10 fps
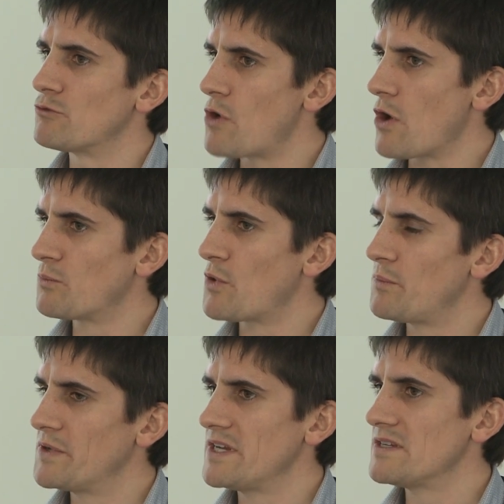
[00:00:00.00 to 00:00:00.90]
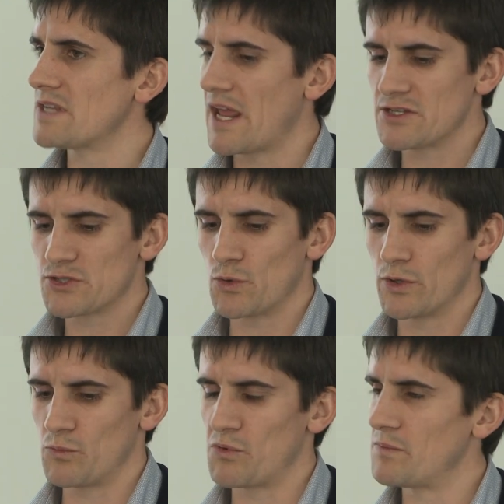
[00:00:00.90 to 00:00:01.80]
rock properties and
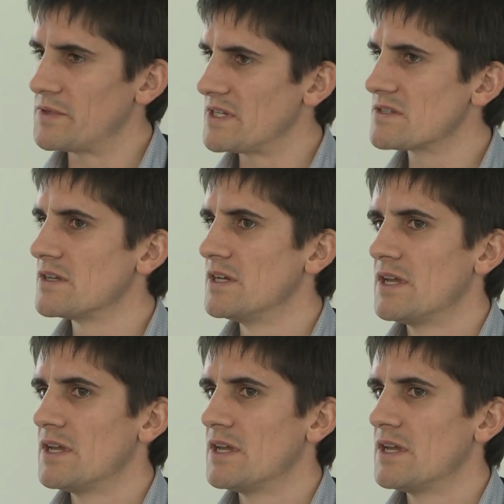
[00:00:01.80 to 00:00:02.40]
soil properties.